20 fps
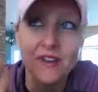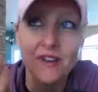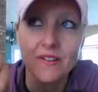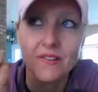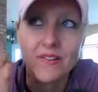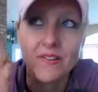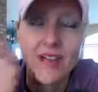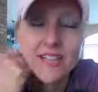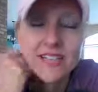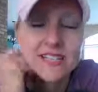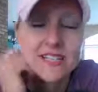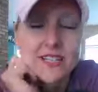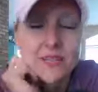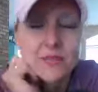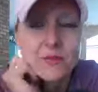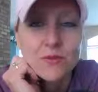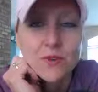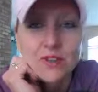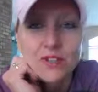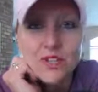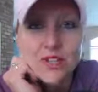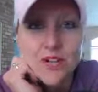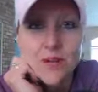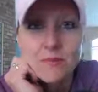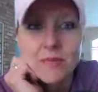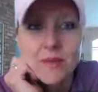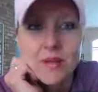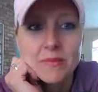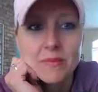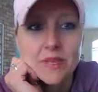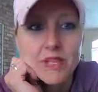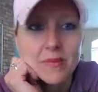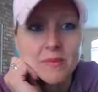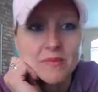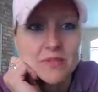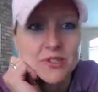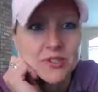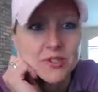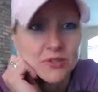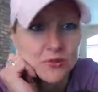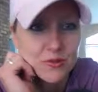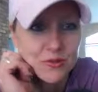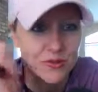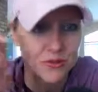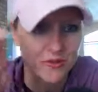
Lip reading: a fasting workshop coming up soon,